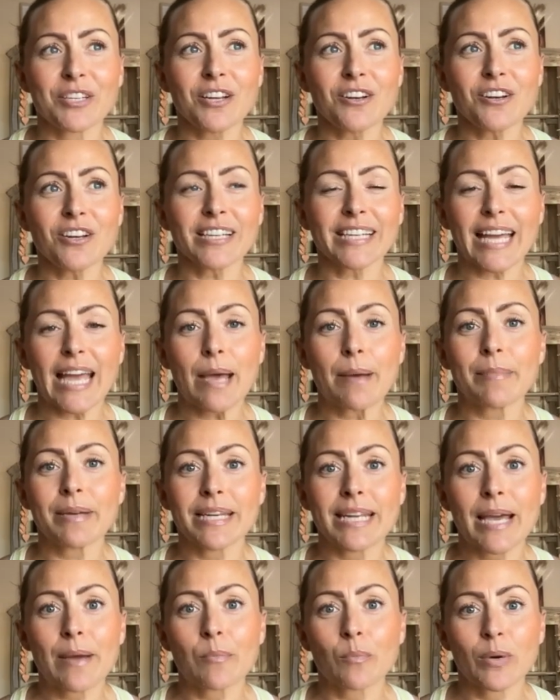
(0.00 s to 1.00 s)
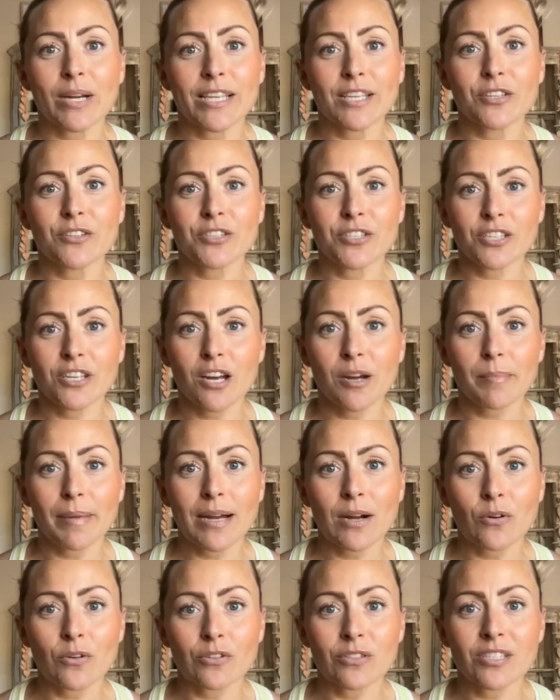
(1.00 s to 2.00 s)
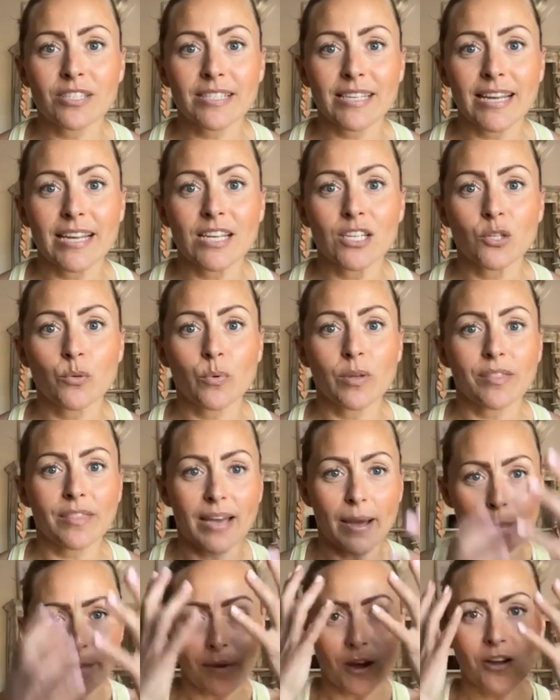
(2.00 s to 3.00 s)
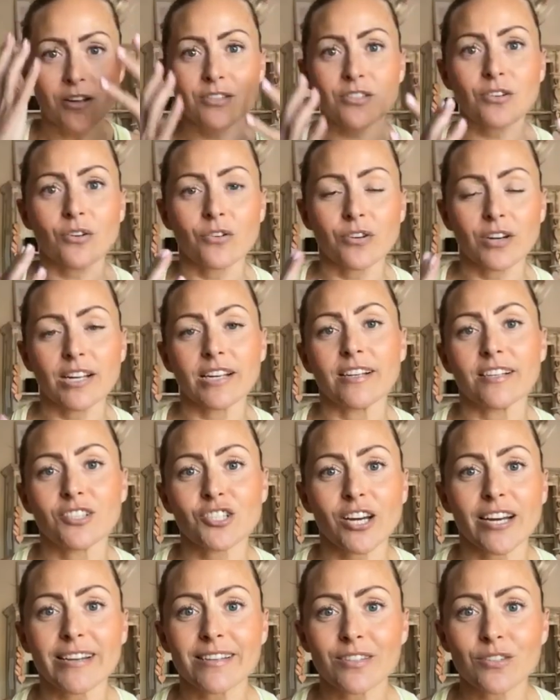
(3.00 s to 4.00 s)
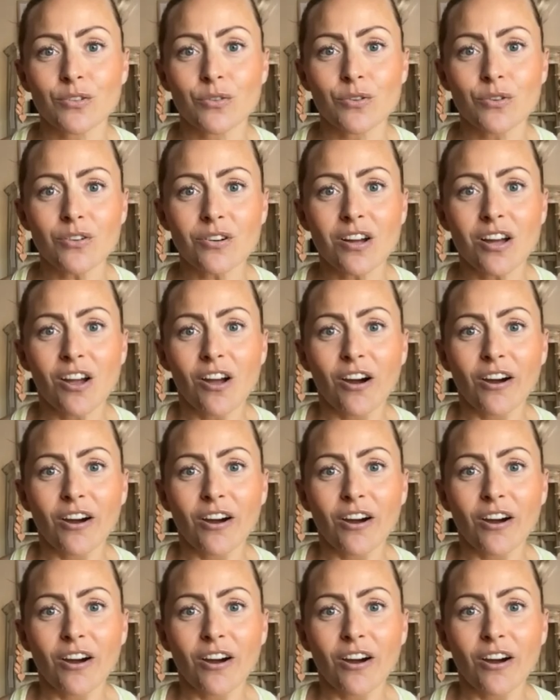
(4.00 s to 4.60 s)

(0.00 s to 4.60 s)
you know, like Eminem when he used to come out on stage with that mask on and a chainsaw.